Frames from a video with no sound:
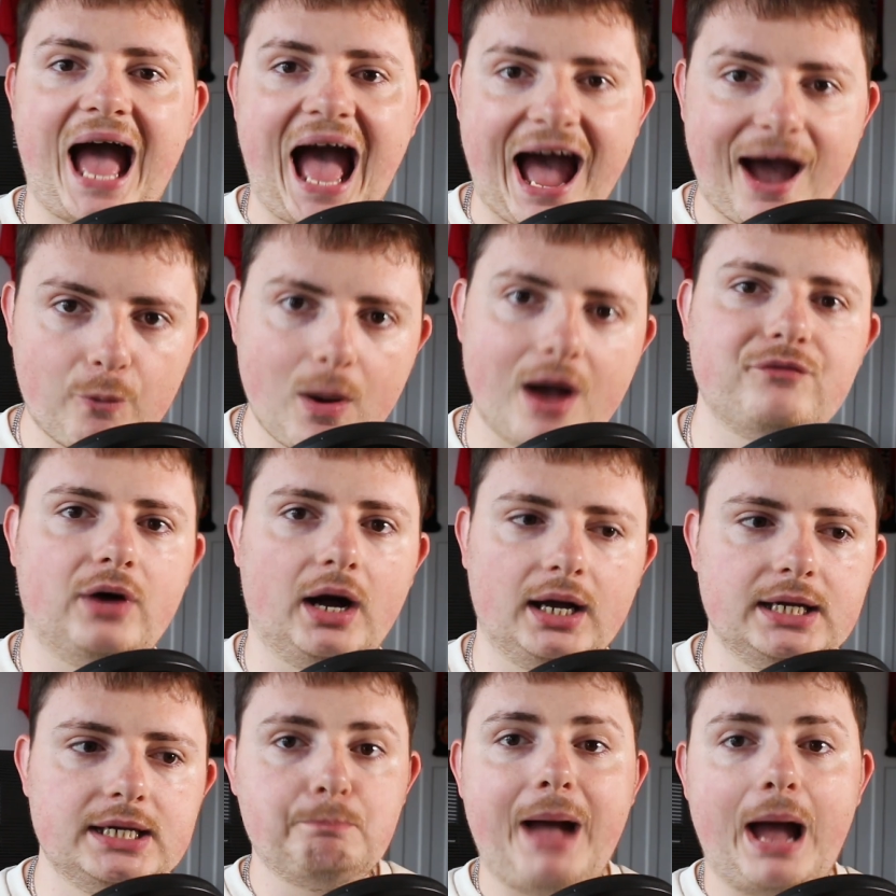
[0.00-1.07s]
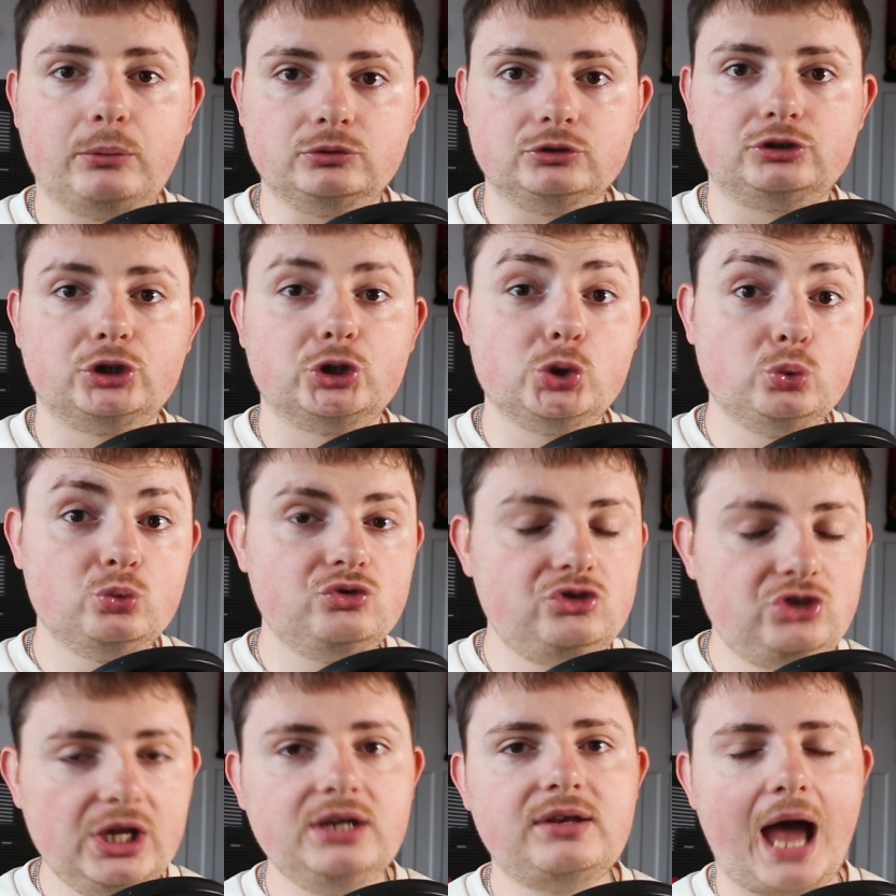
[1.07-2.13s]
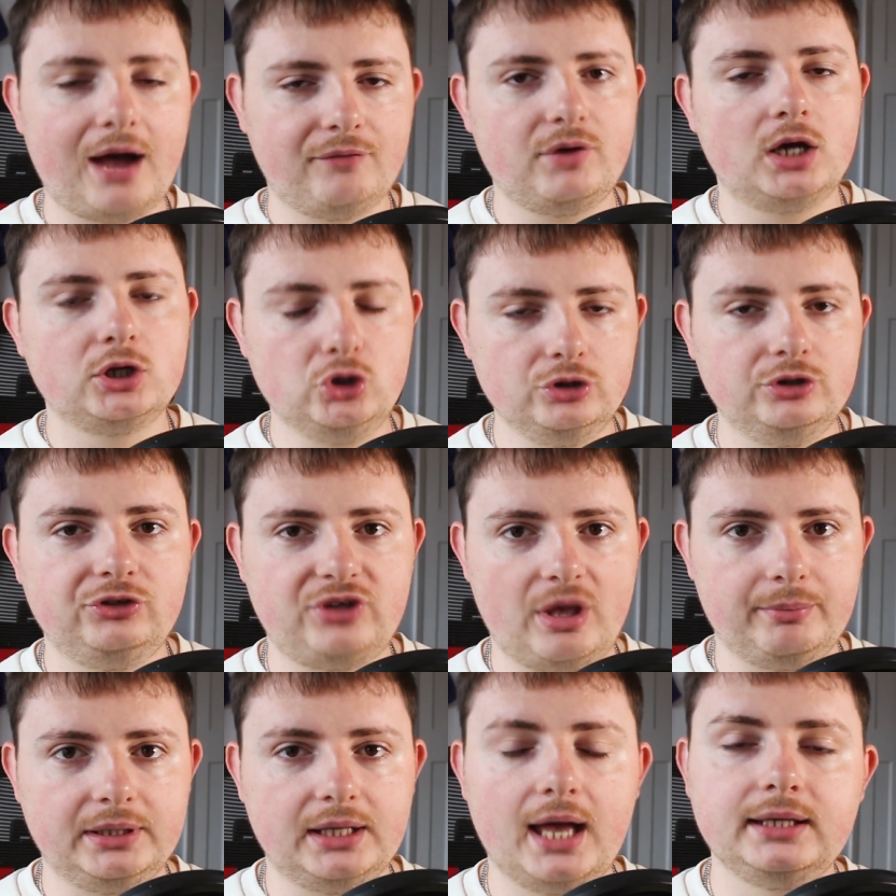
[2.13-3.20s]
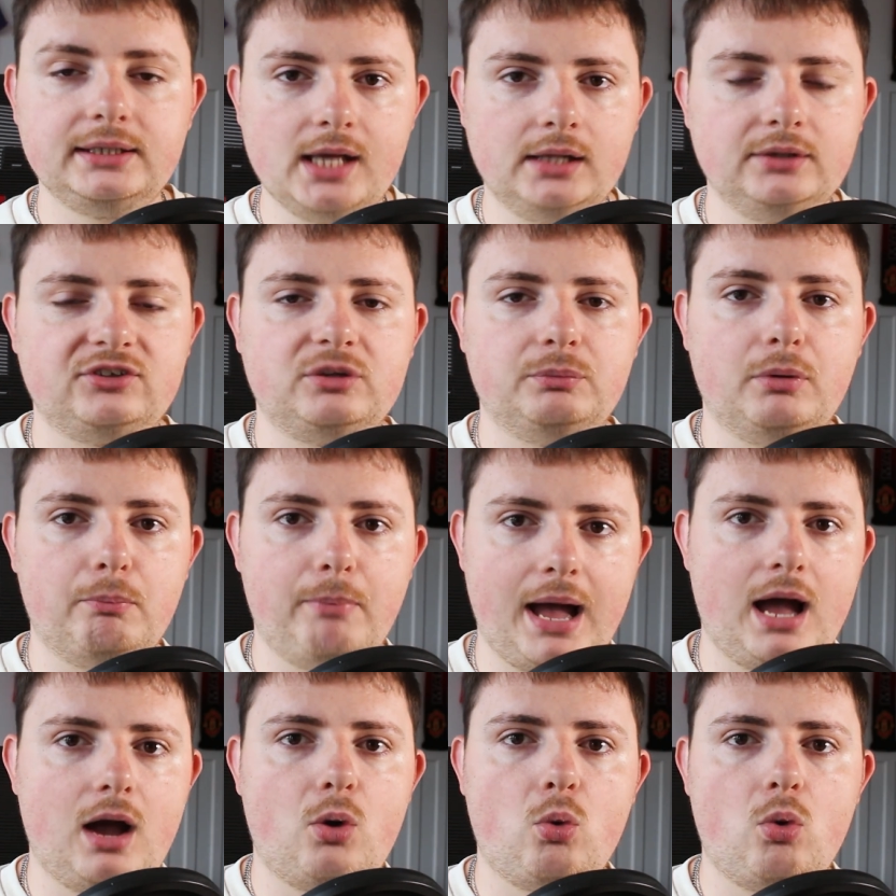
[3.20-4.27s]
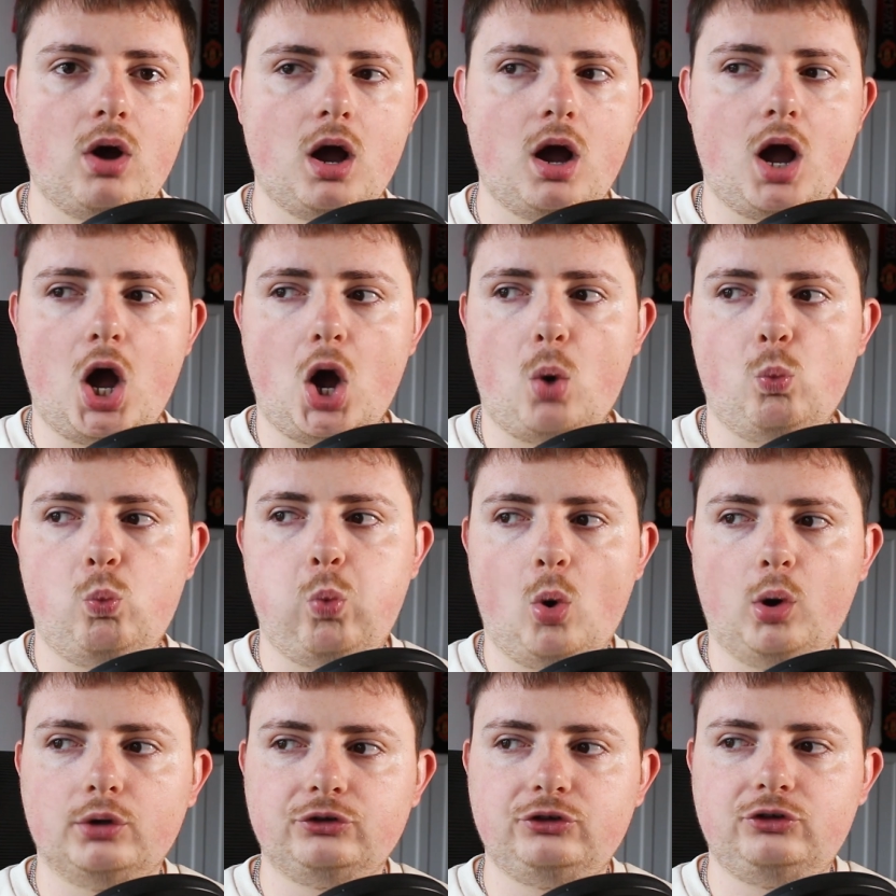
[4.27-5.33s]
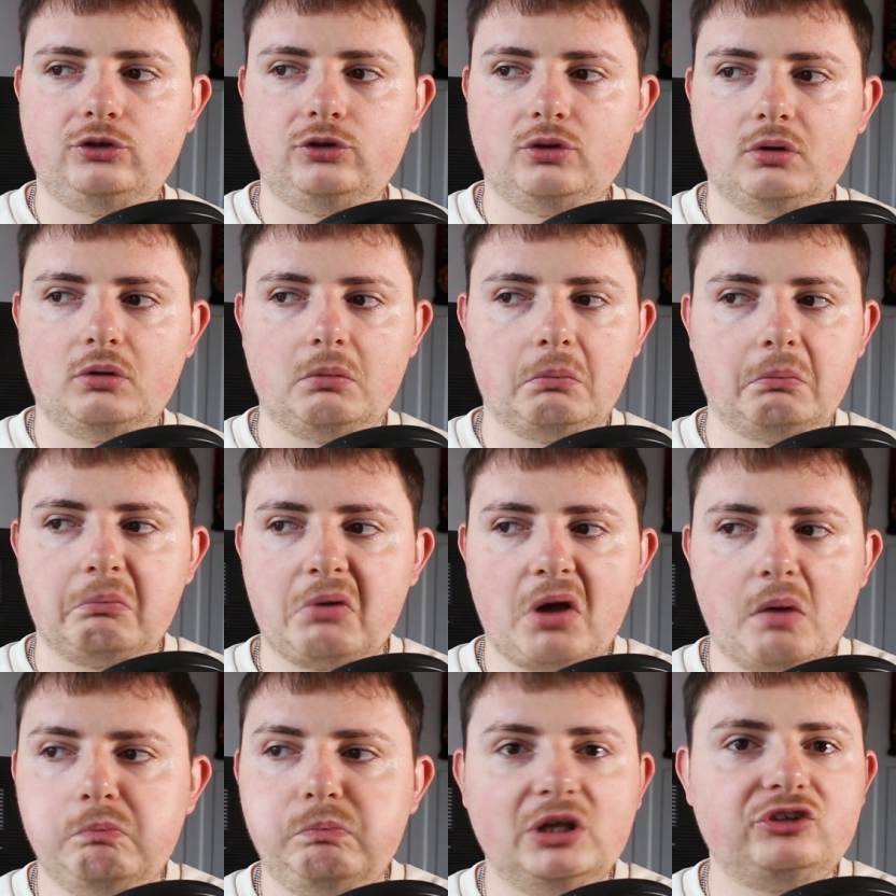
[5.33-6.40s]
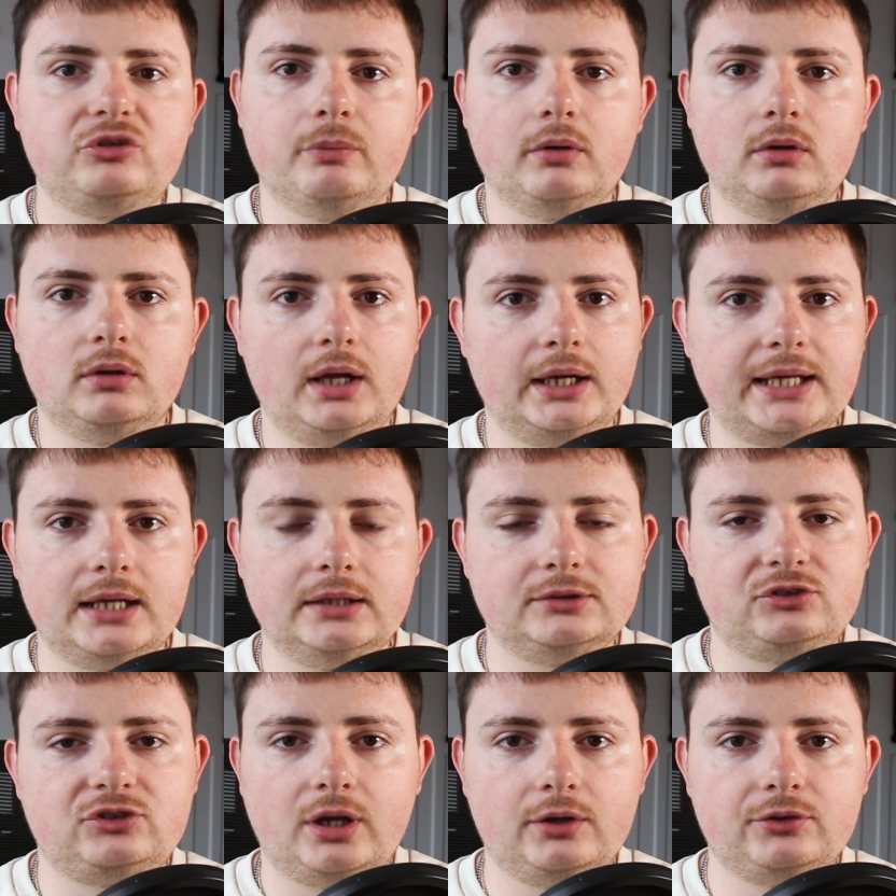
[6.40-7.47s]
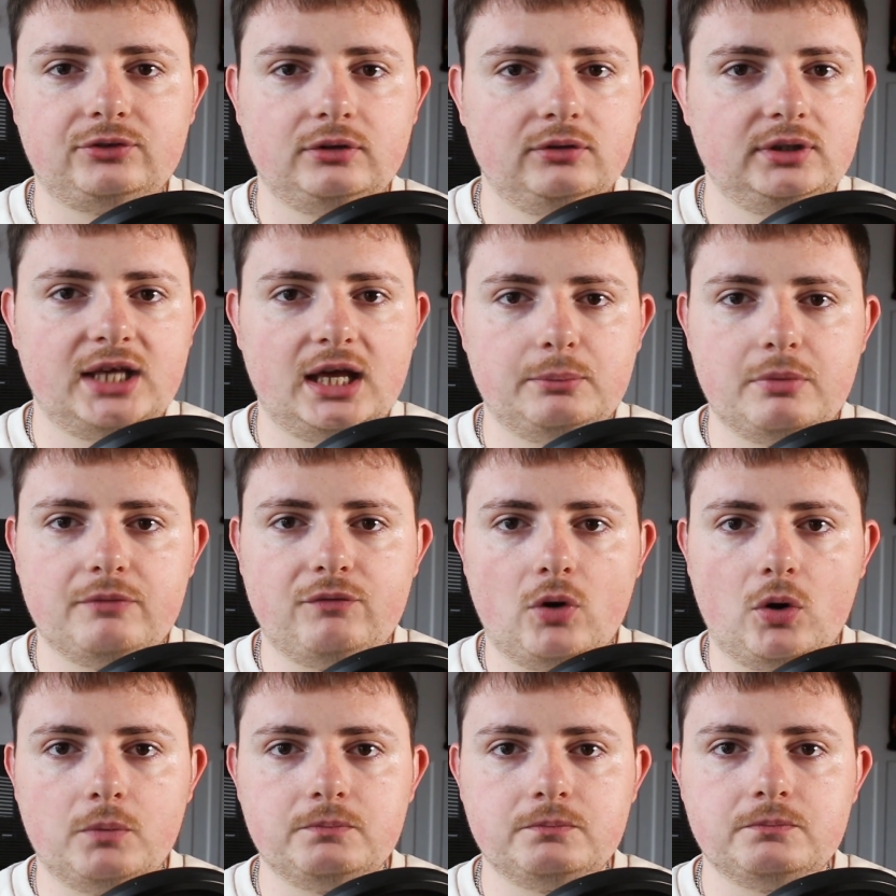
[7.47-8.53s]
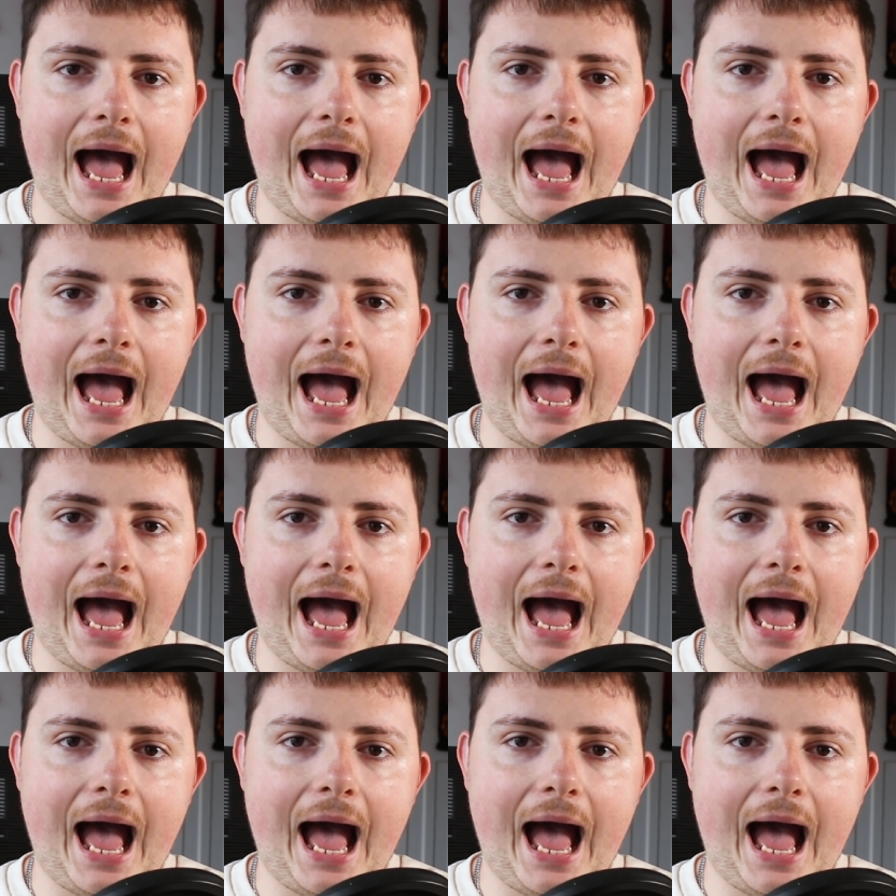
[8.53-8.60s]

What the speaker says: However, Mount, who did have a good semi against Bilbao, was abysmal against Chelsea the game before.